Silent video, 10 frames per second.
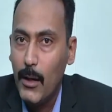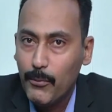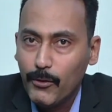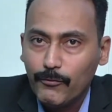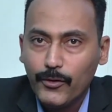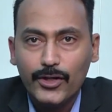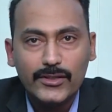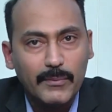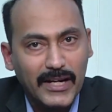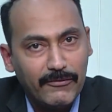portfolios
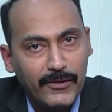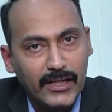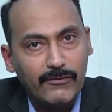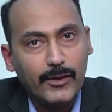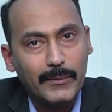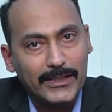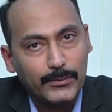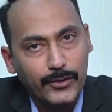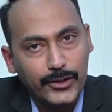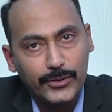benefited from
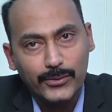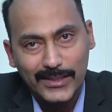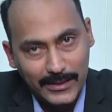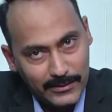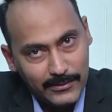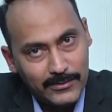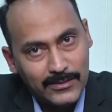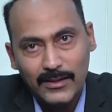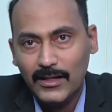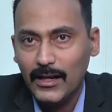exposure to sectors
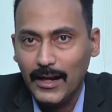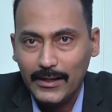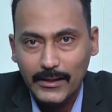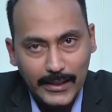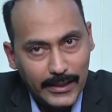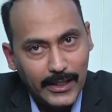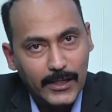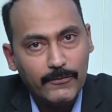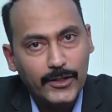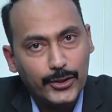like
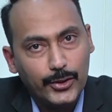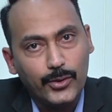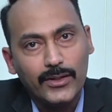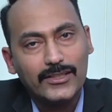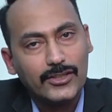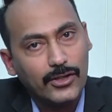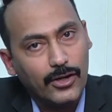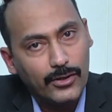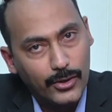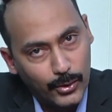retailing, which showed
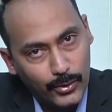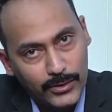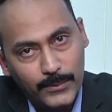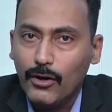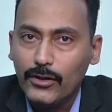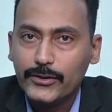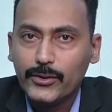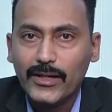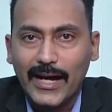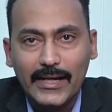strong growth. Also,
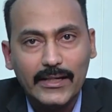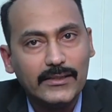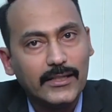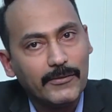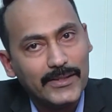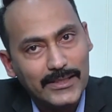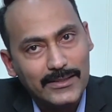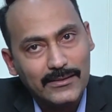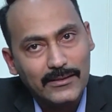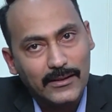the IT
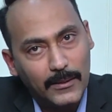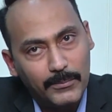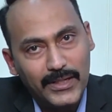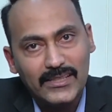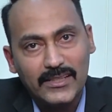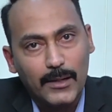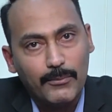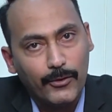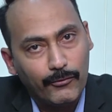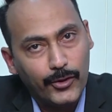services companies in our
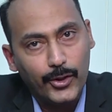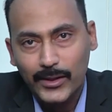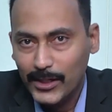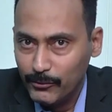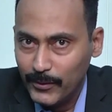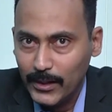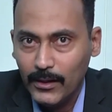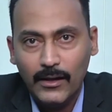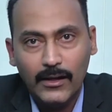portfolio did well